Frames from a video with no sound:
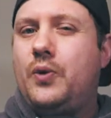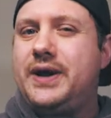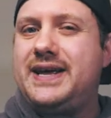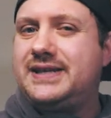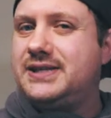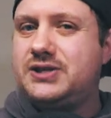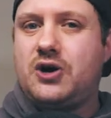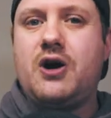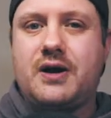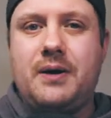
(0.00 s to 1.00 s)
we need to
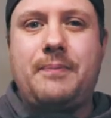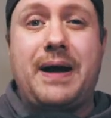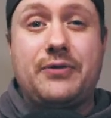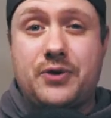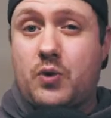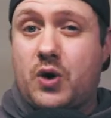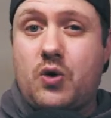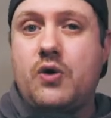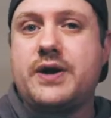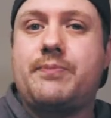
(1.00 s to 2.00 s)
talk about the
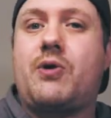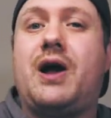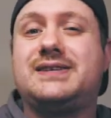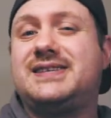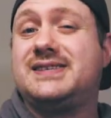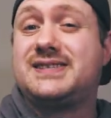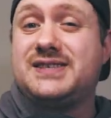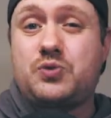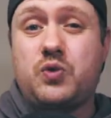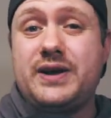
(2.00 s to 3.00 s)
recording process,
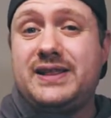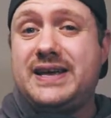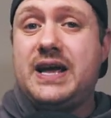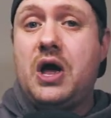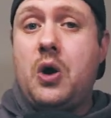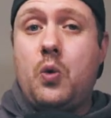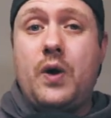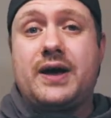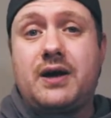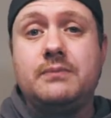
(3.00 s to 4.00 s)
because really,
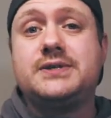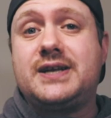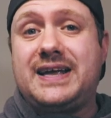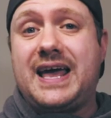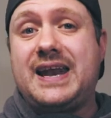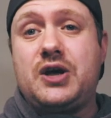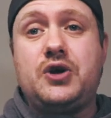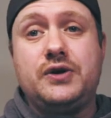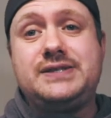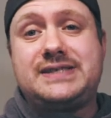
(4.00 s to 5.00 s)
when it comes to getting
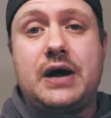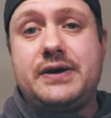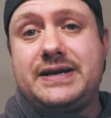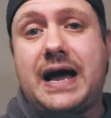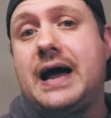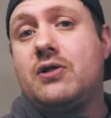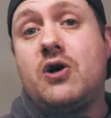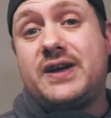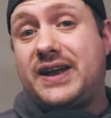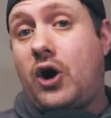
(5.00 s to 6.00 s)
good sounding
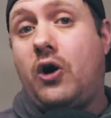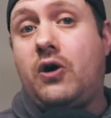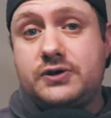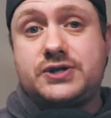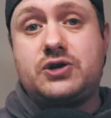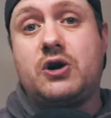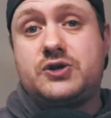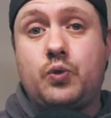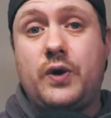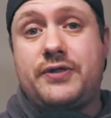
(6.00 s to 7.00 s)
dialogue, it all
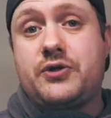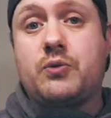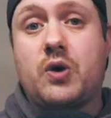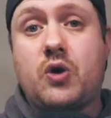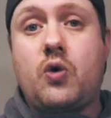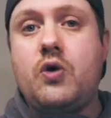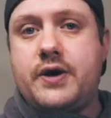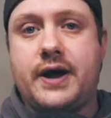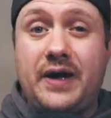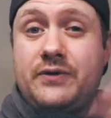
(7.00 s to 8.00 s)
starts with the
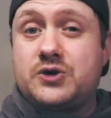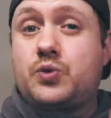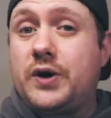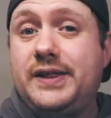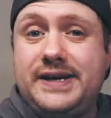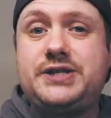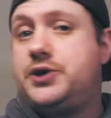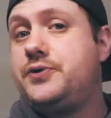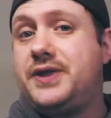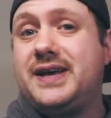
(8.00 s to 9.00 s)
recording. And there's really
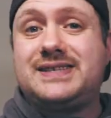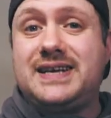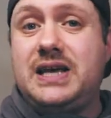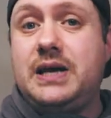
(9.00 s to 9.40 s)
two things to